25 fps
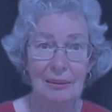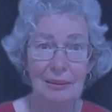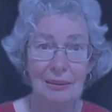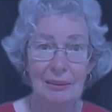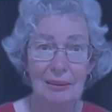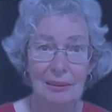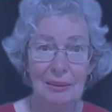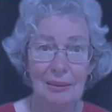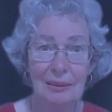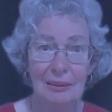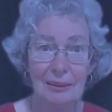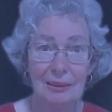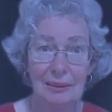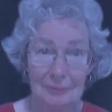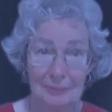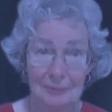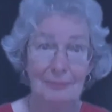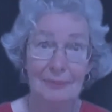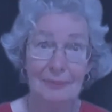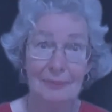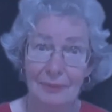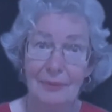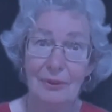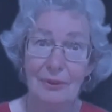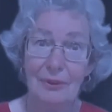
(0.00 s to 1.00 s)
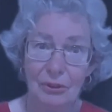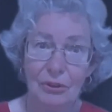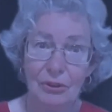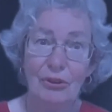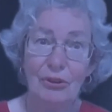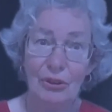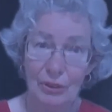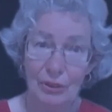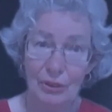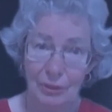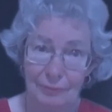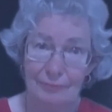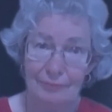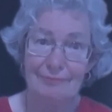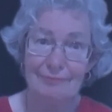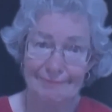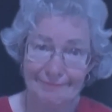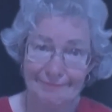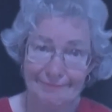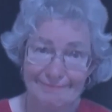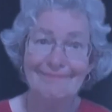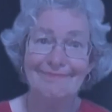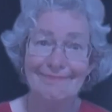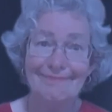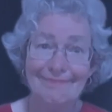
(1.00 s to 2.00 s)
So we have to say goodbye for
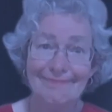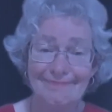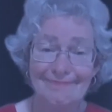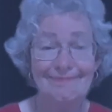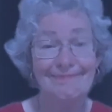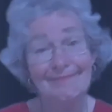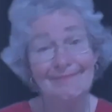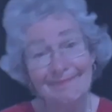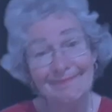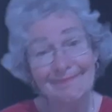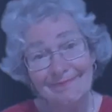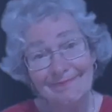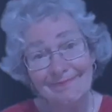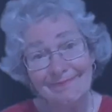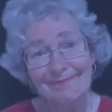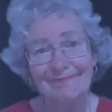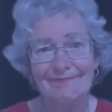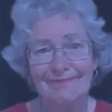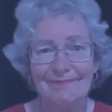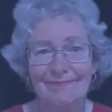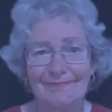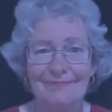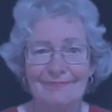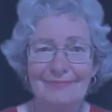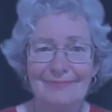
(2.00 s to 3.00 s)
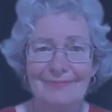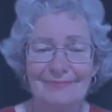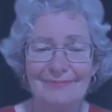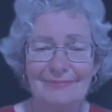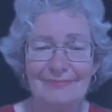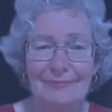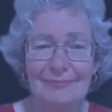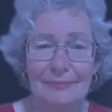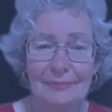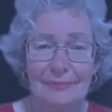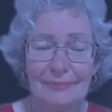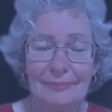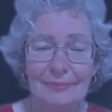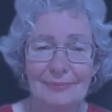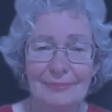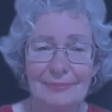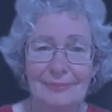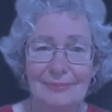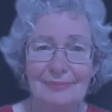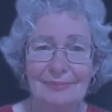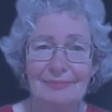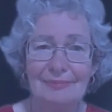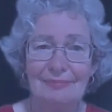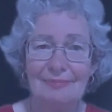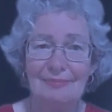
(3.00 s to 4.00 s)
now. Please take care of yourself.
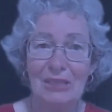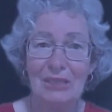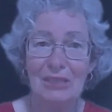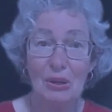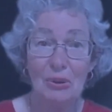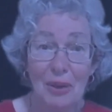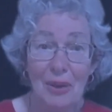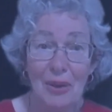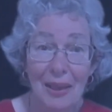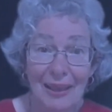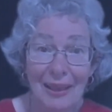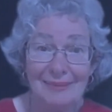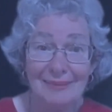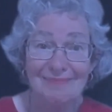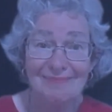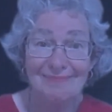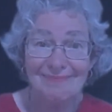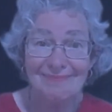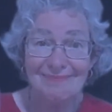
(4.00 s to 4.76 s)
Stay safe.